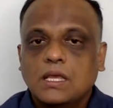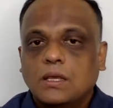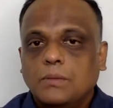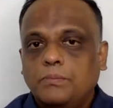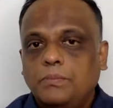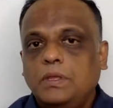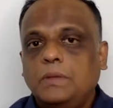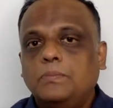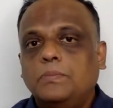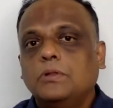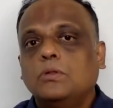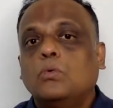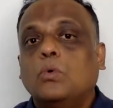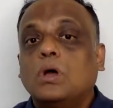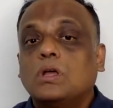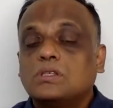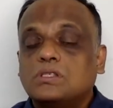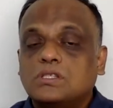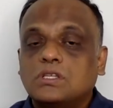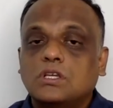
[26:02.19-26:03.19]
people who are
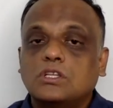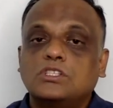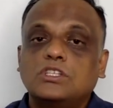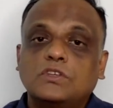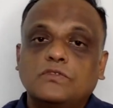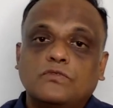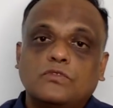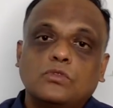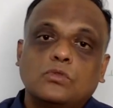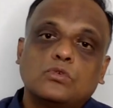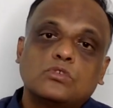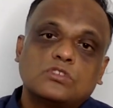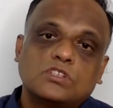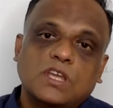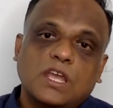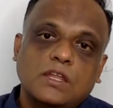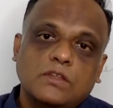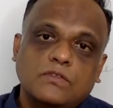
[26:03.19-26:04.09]
searching for those kind of